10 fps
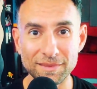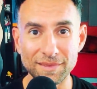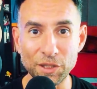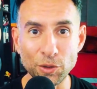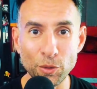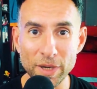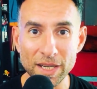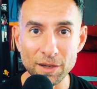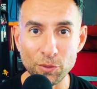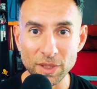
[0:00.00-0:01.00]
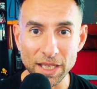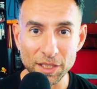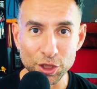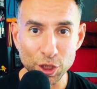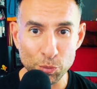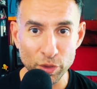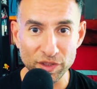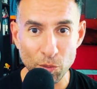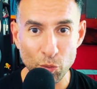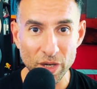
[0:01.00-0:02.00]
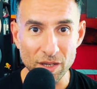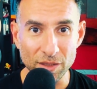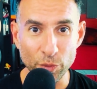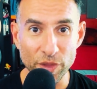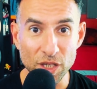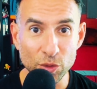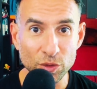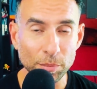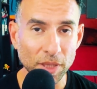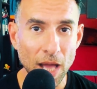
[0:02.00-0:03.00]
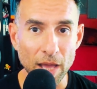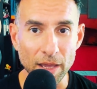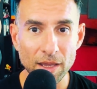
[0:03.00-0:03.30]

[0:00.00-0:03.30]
and they're already in a relationship with someone else, with the new supply.